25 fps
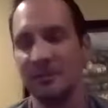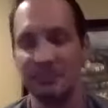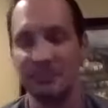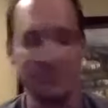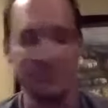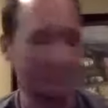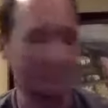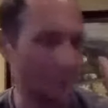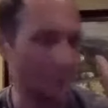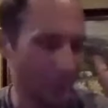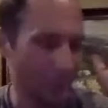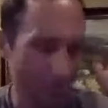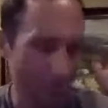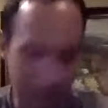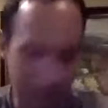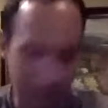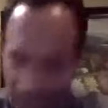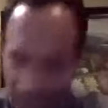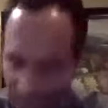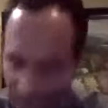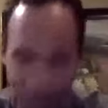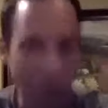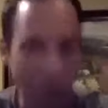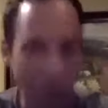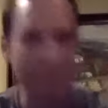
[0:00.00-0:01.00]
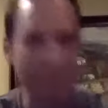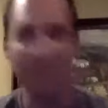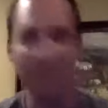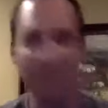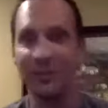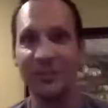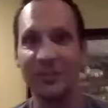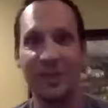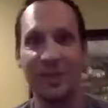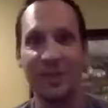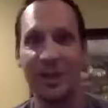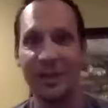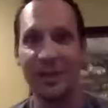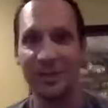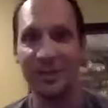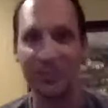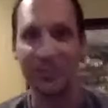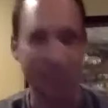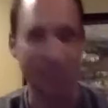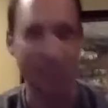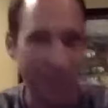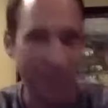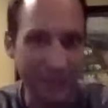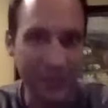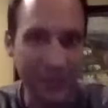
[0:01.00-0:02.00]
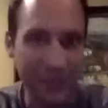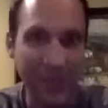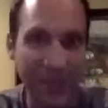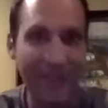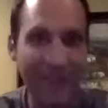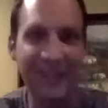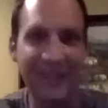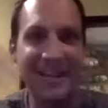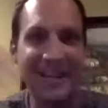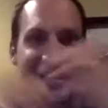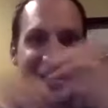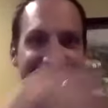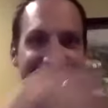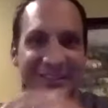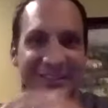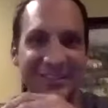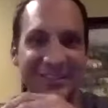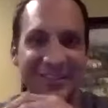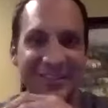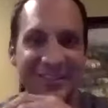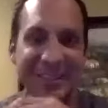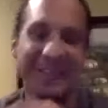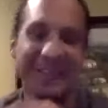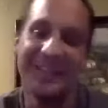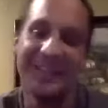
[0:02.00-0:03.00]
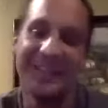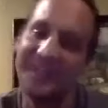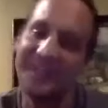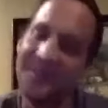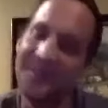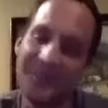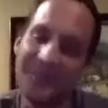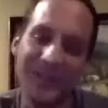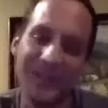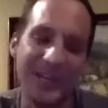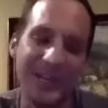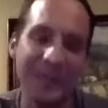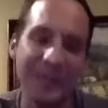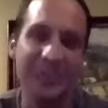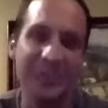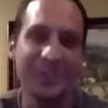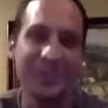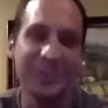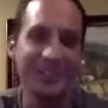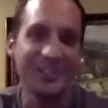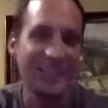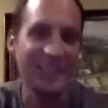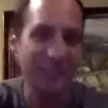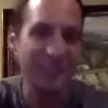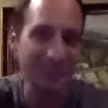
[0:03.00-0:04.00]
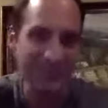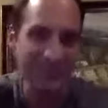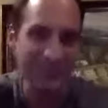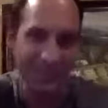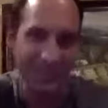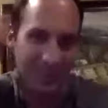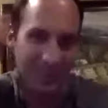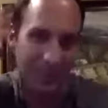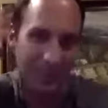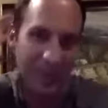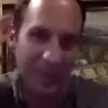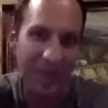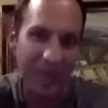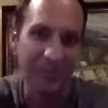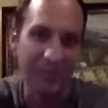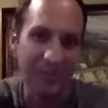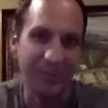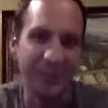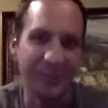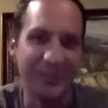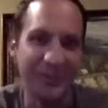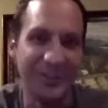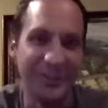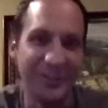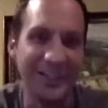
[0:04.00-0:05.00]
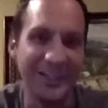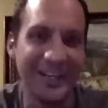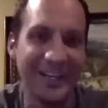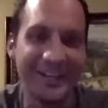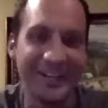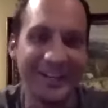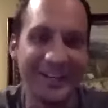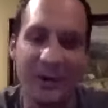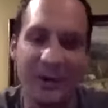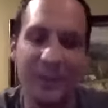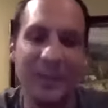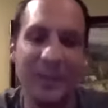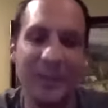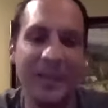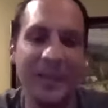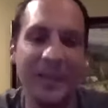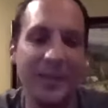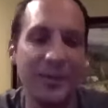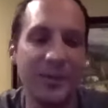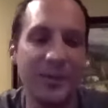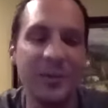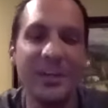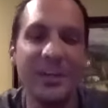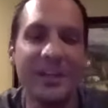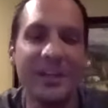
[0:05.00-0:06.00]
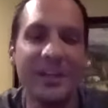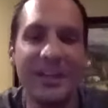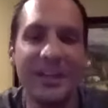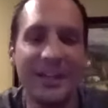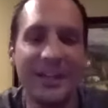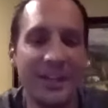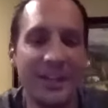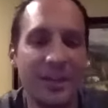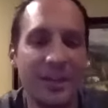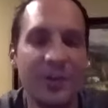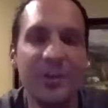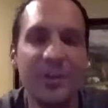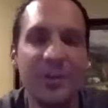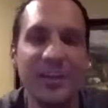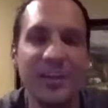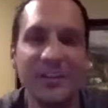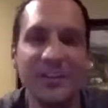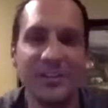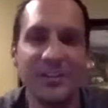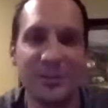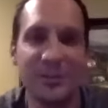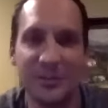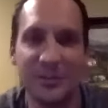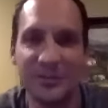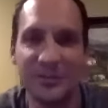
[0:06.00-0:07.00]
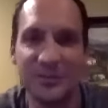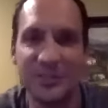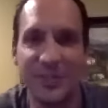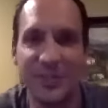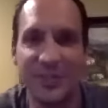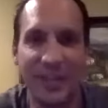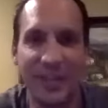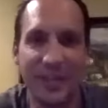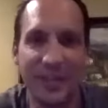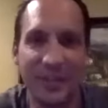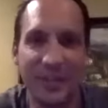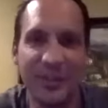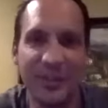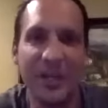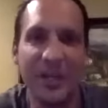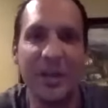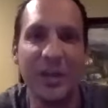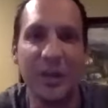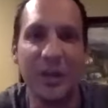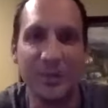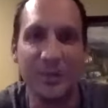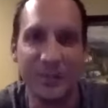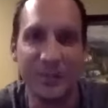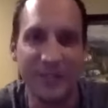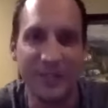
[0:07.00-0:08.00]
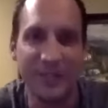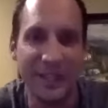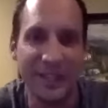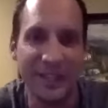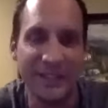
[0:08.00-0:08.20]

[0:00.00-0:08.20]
you know walking the stage whatever that is got to put you got to put that in the back burner and you got to go man who can i who can i serve today who can i help today